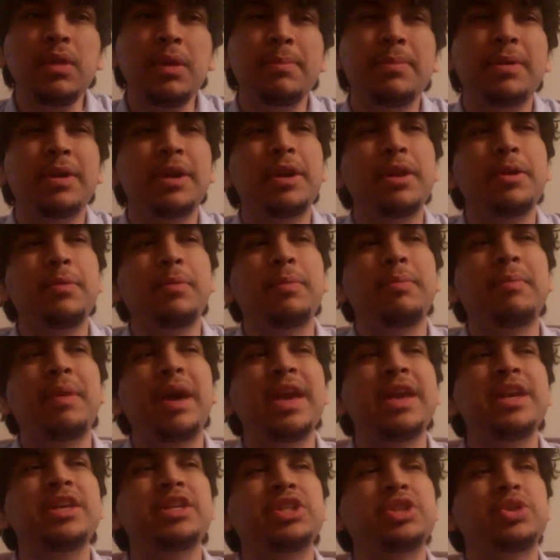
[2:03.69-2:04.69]
But anyway,
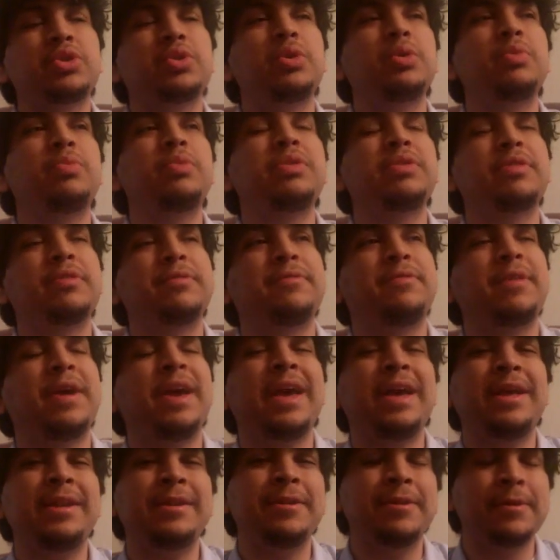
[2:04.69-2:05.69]
my history with the
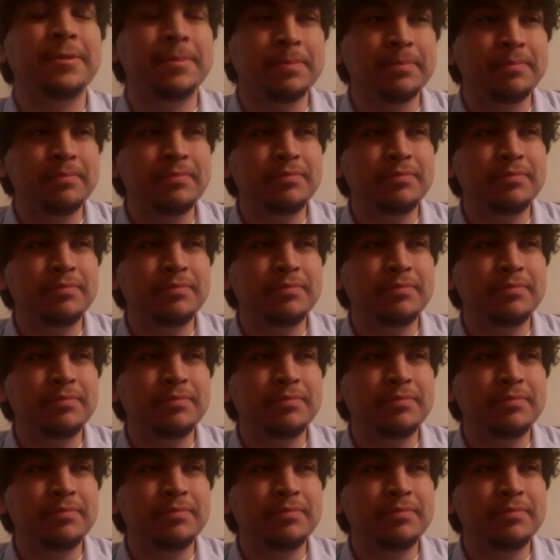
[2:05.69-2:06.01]
fandom.